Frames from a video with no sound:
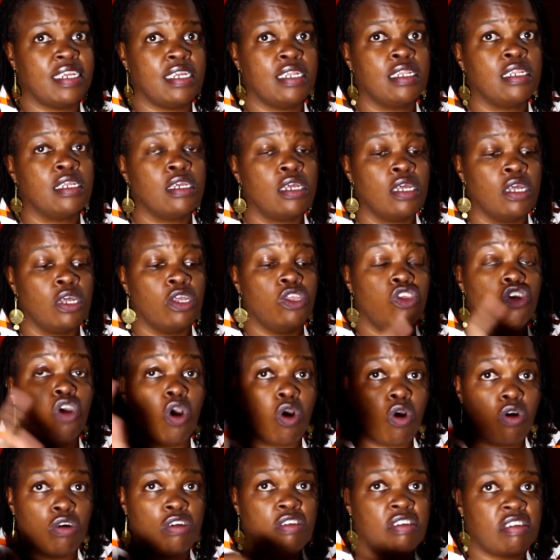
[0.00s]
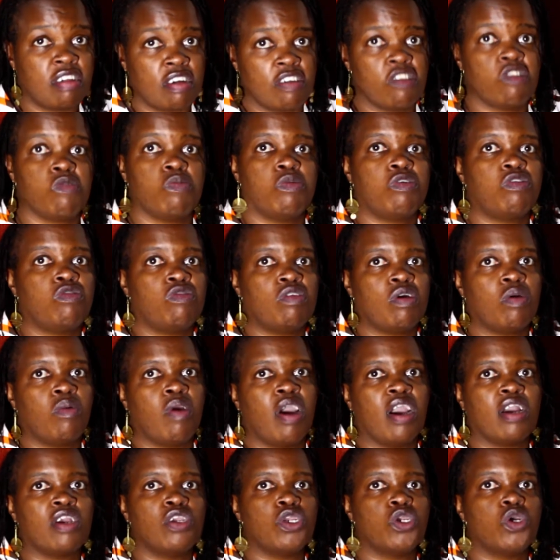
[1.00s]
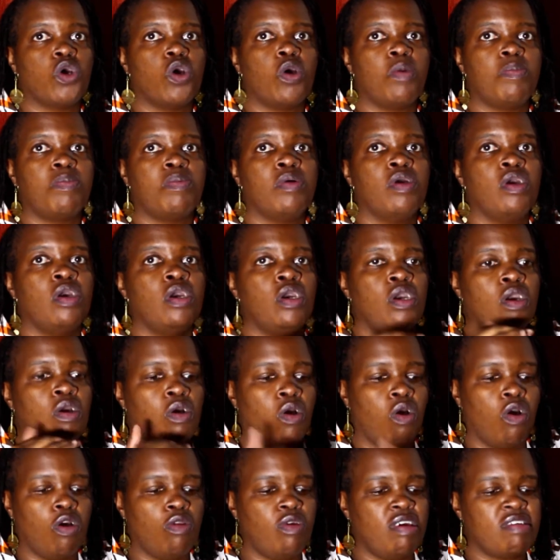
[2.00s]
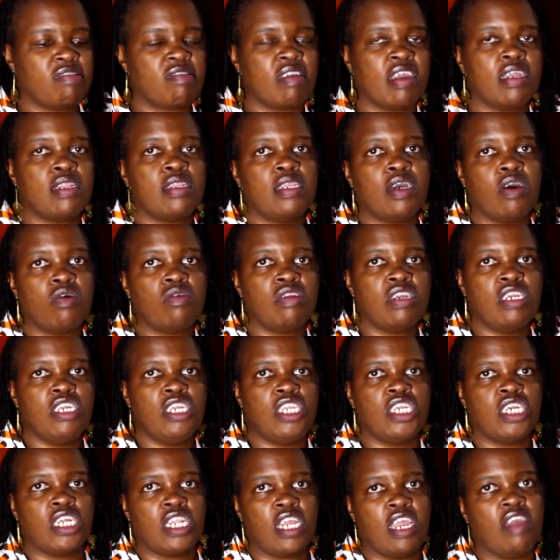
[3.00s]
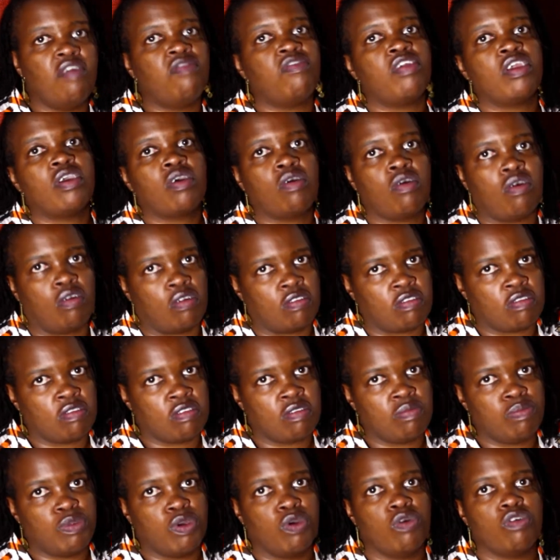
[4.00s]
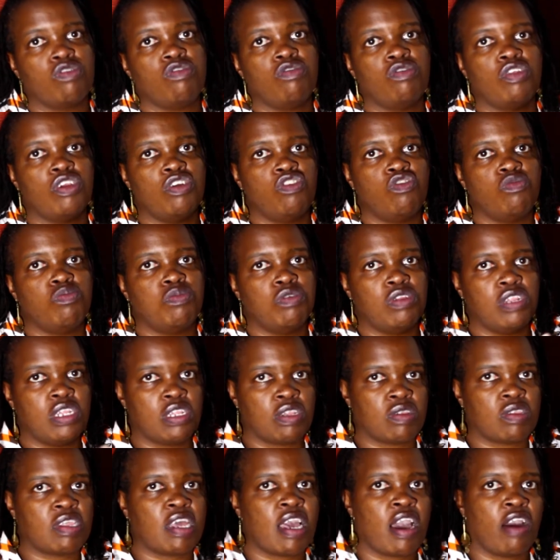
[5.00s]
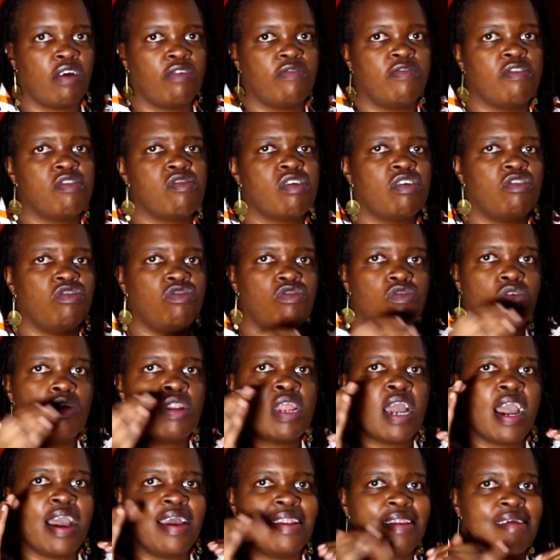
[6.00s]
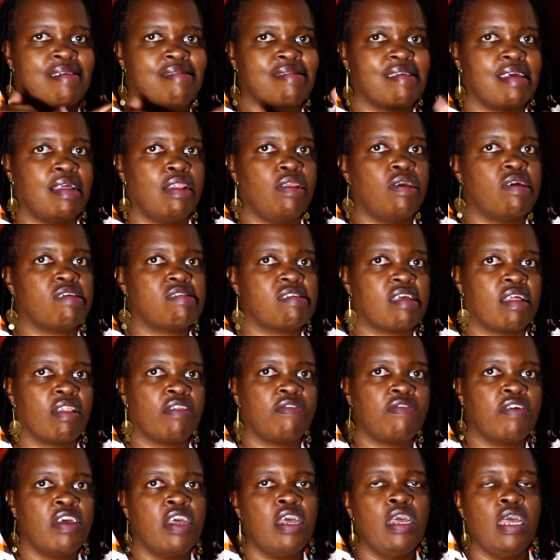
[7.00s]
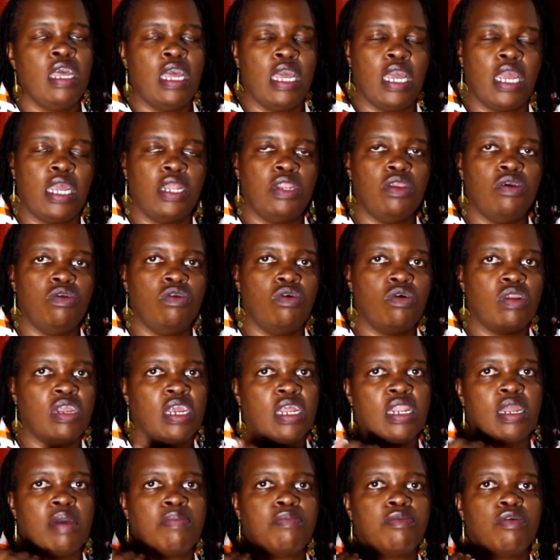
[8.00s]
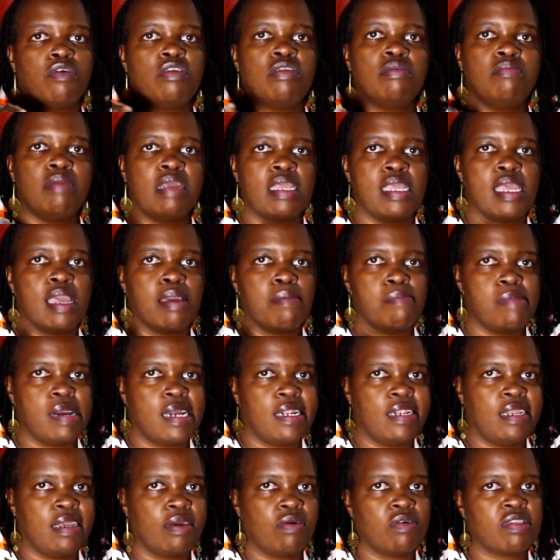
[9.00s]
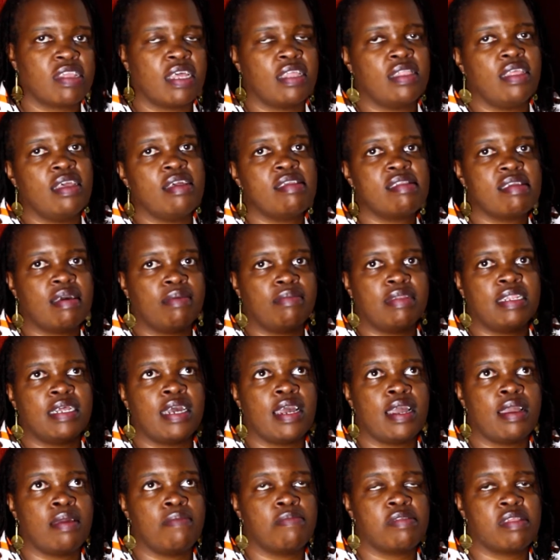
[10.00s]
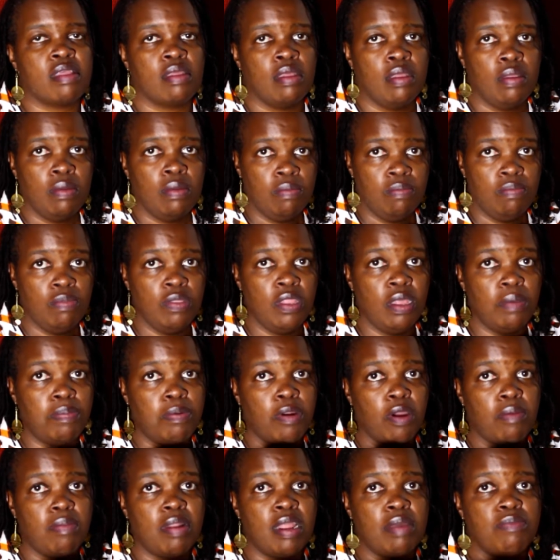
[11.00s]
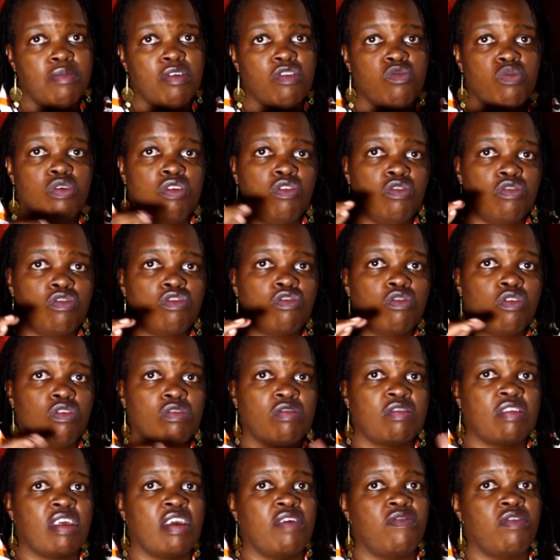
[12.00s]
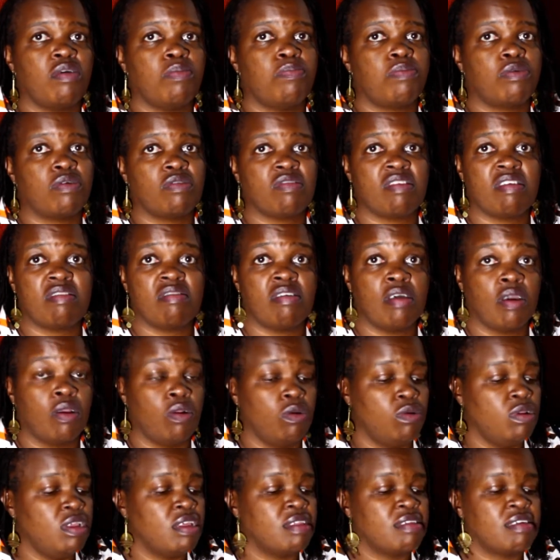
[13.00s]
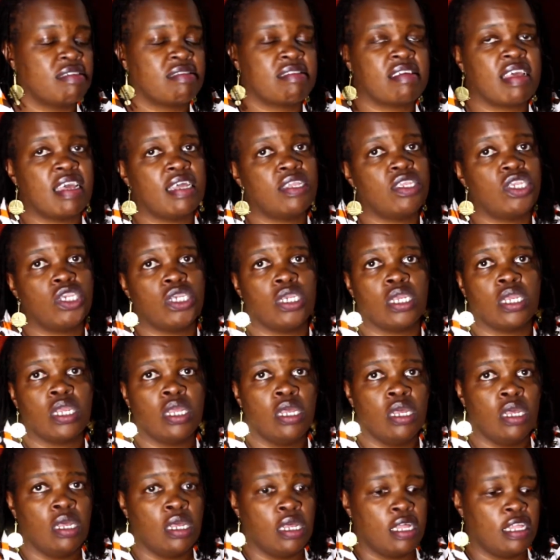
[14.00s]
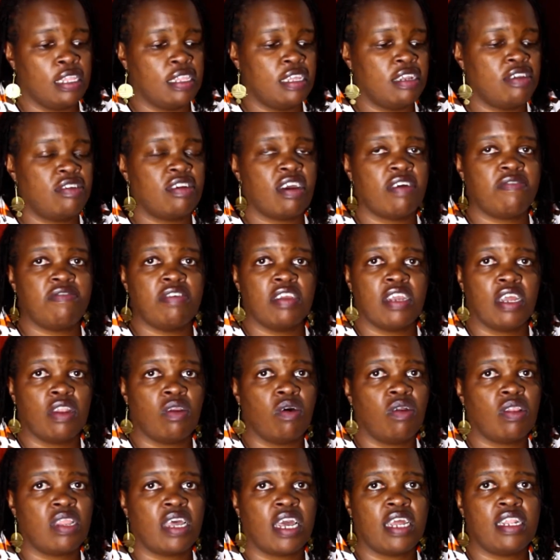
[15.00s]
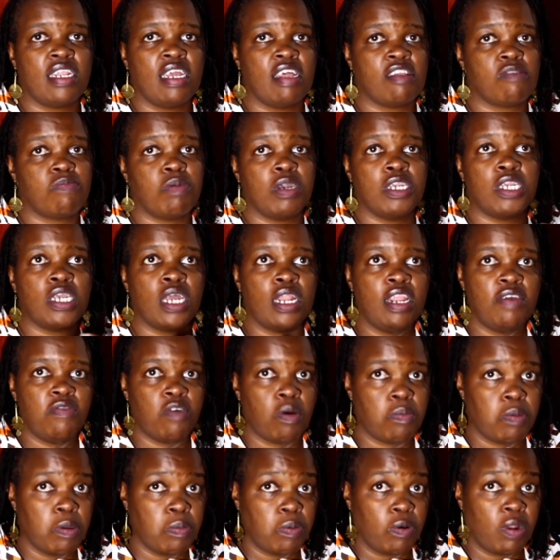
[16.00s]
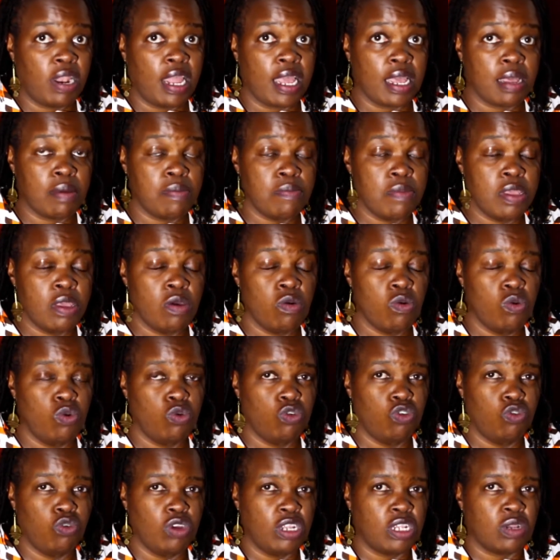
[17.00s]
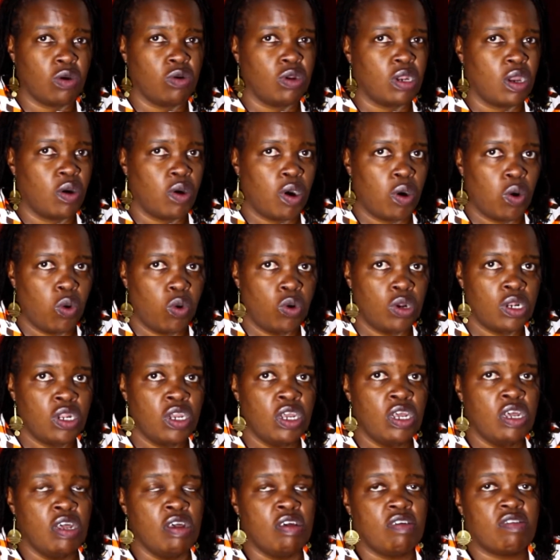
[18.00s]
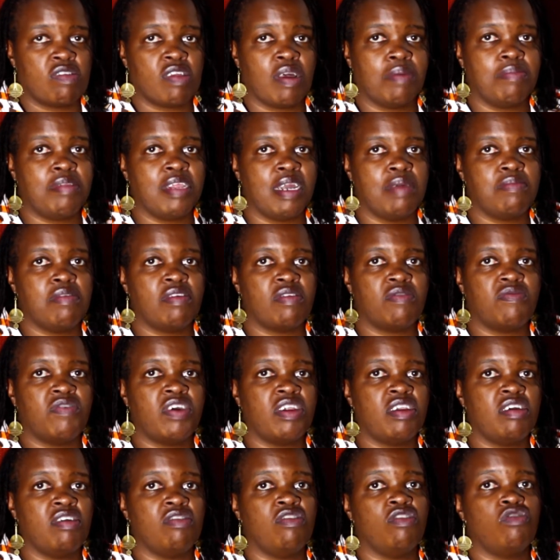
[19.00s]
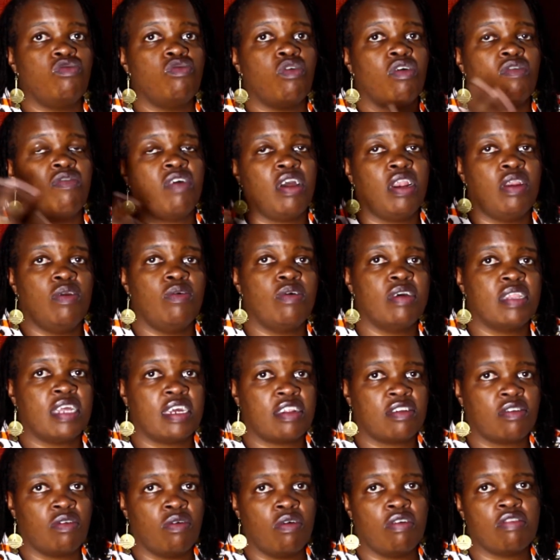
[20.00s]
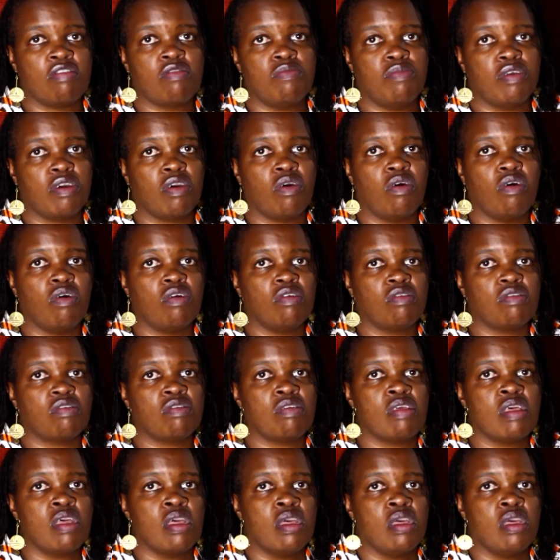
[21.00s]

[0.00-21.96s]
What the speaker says: in. Your own transport to the workshop. Always write down each and every cost, because you need to put it to the outfit so that you don't undersell yourself and you don't end up not making money. Because I think sometimes the problem is we don't cost every process, including the sketching, the drafting and all that, especially for people like me who do it on our own. Sometimes it's very easy to overlook that cost because